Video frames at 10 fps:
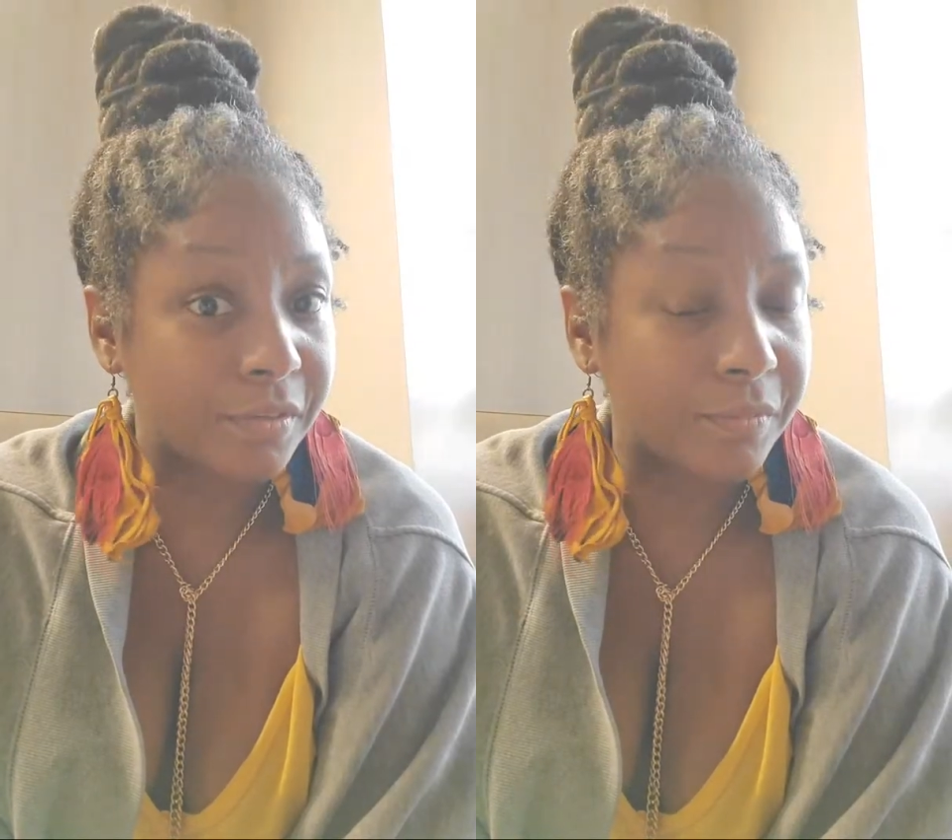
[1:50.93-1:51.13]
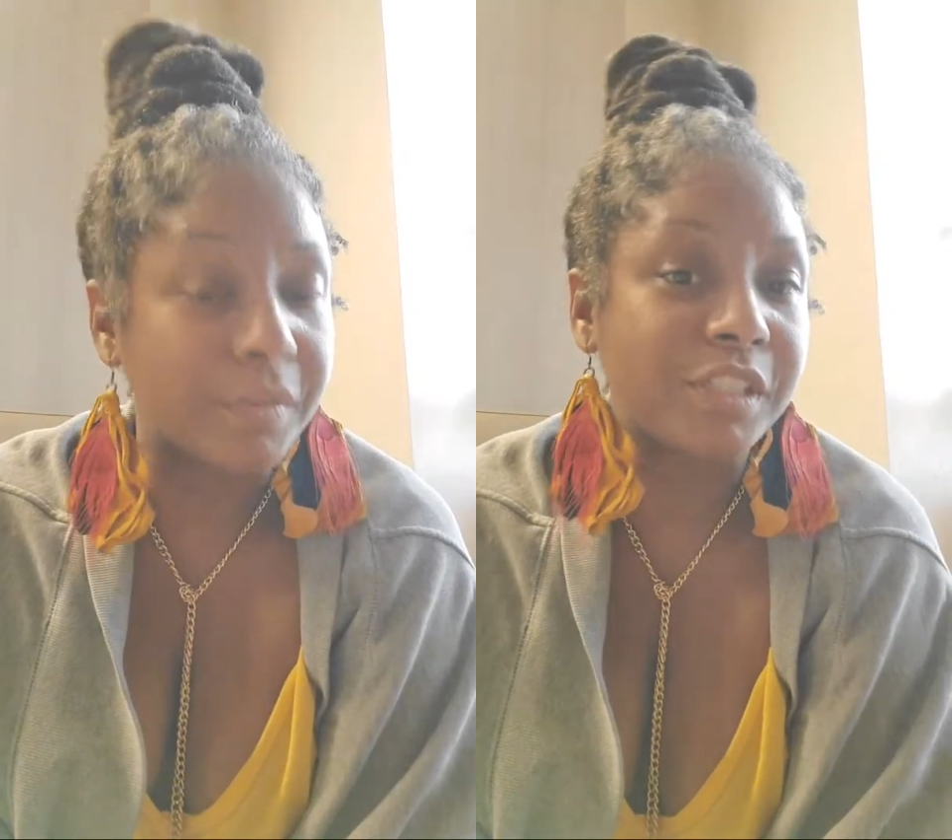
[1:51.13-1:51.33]

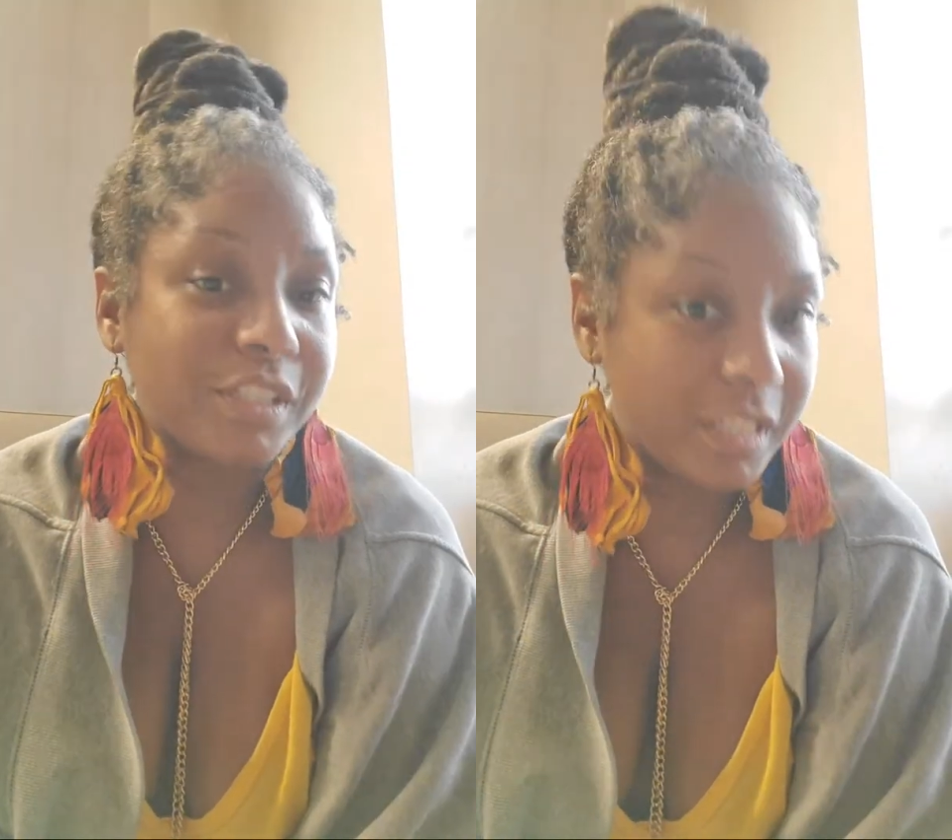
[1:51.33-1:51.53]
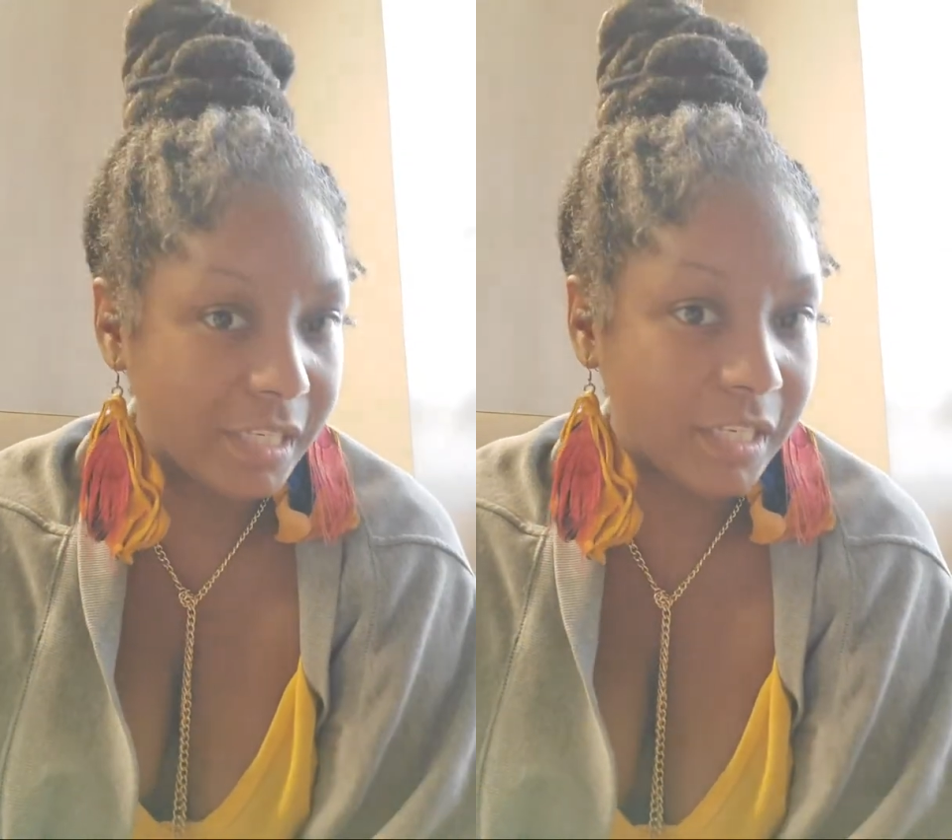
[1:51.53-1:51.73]
Well, she
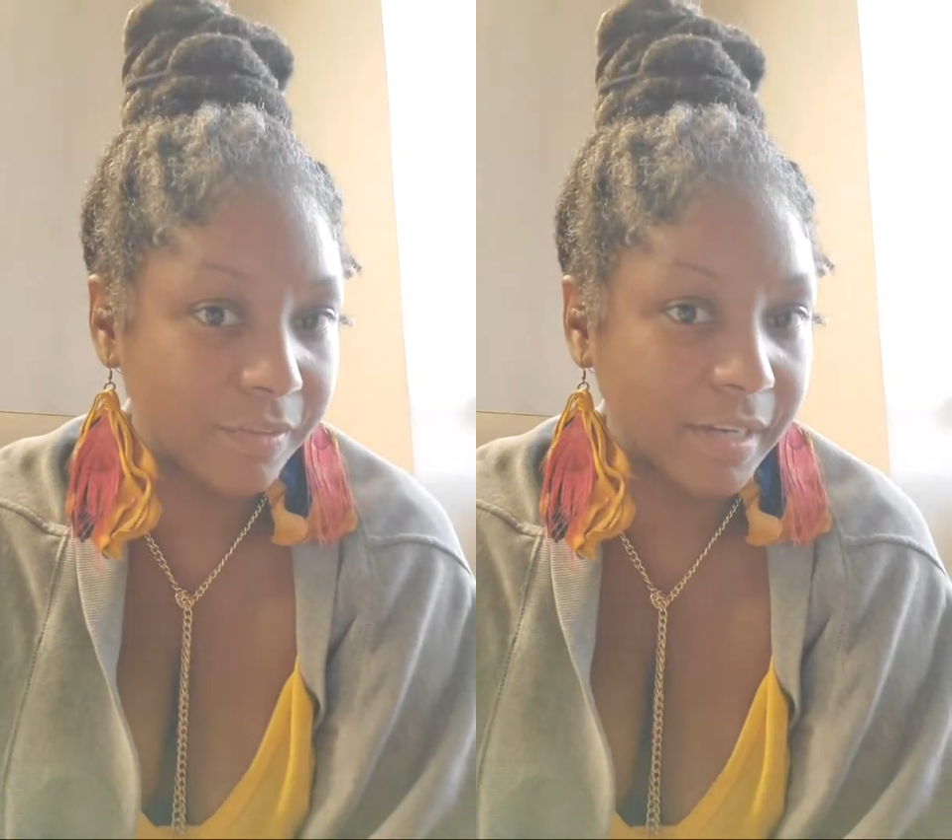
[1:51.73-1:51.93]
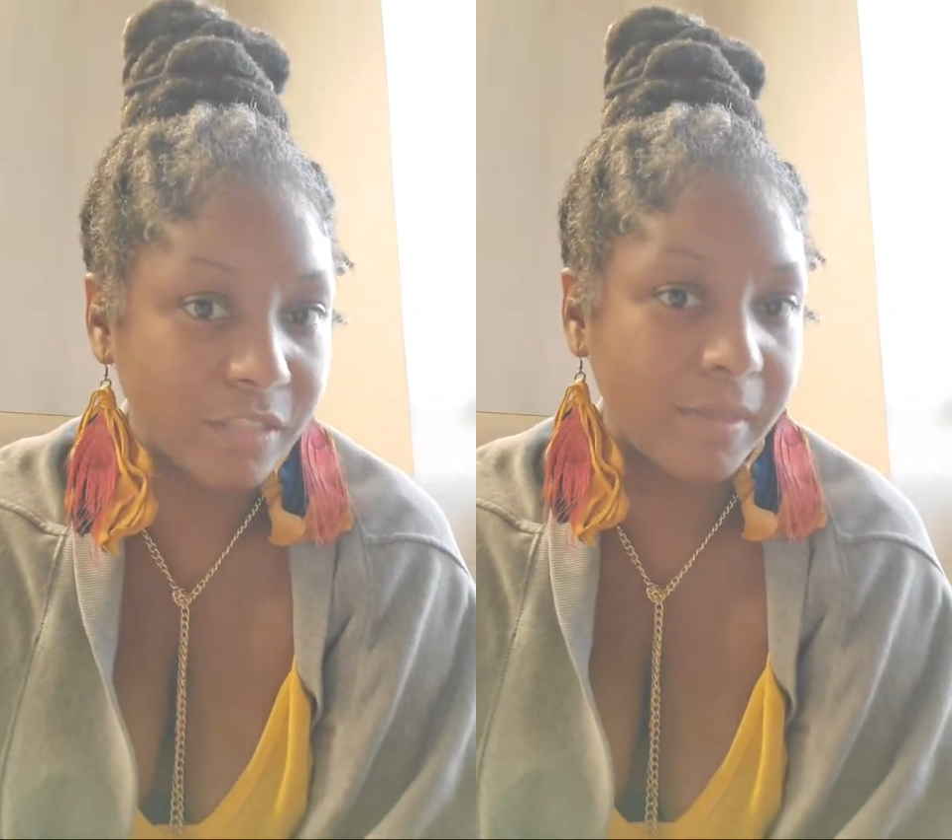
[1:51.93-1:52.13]
did
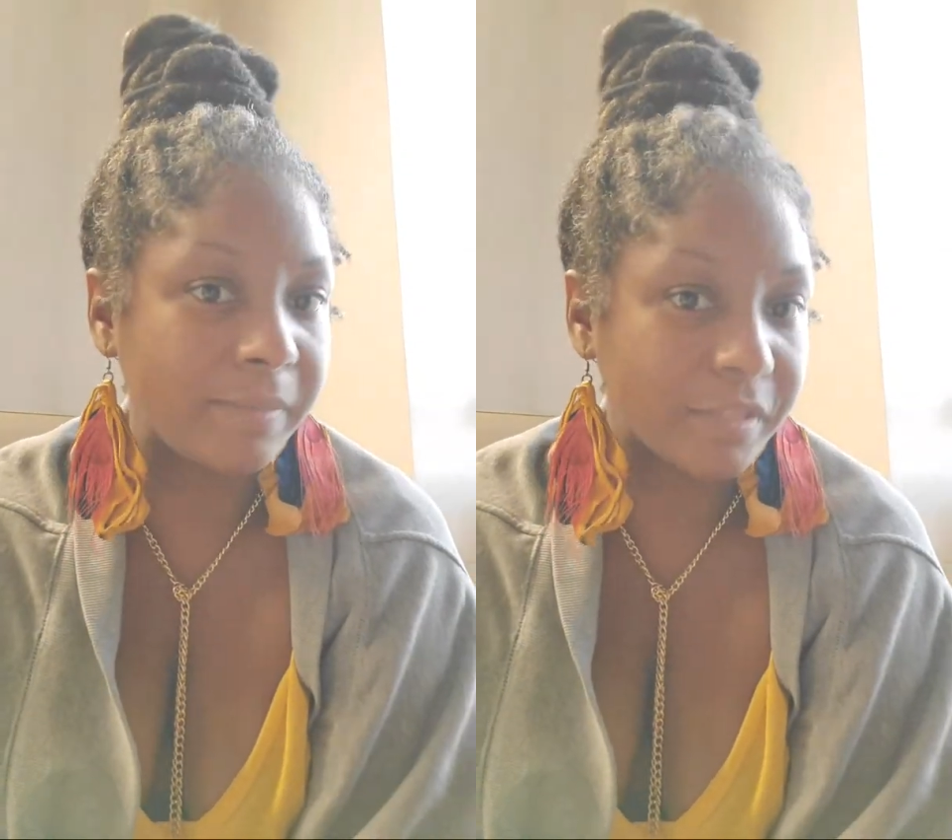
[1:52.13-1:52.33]
graduate,